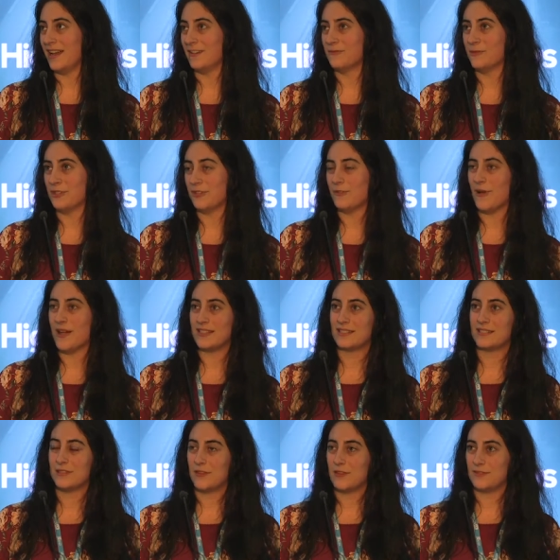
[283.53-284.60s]
and when you
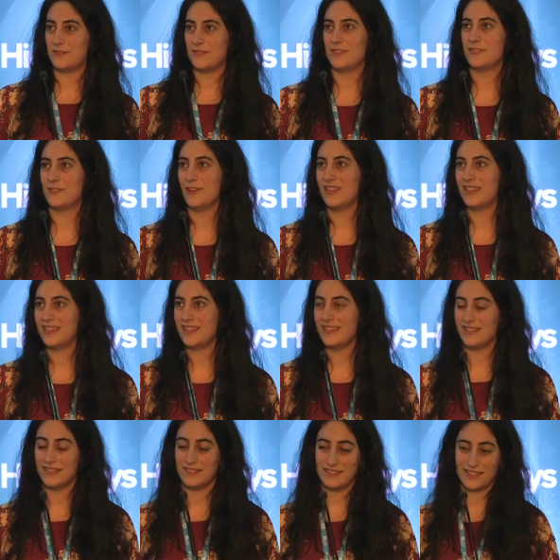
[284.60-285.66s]
ask to go to the toilet,
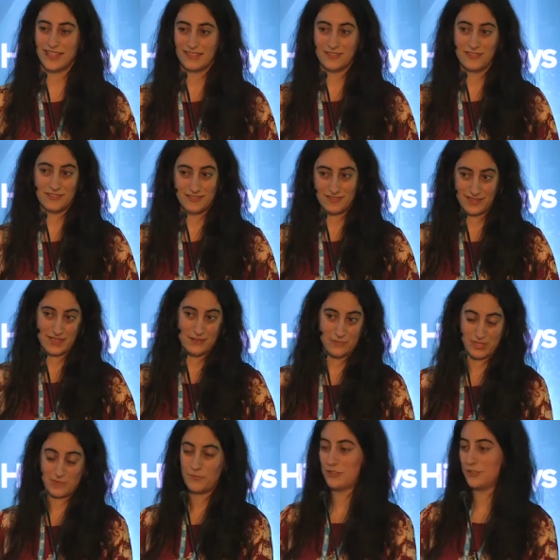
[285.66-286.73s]
he
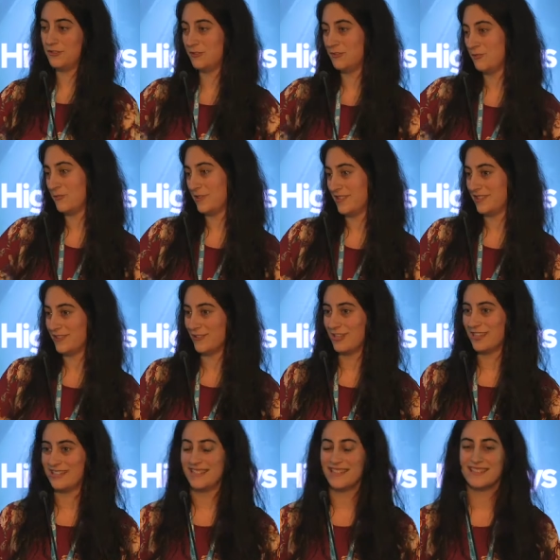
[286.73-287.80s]
points you to where the
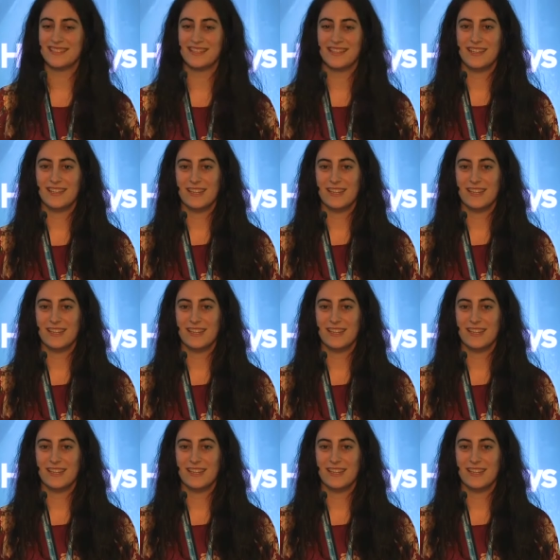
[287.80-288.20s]
toilet is.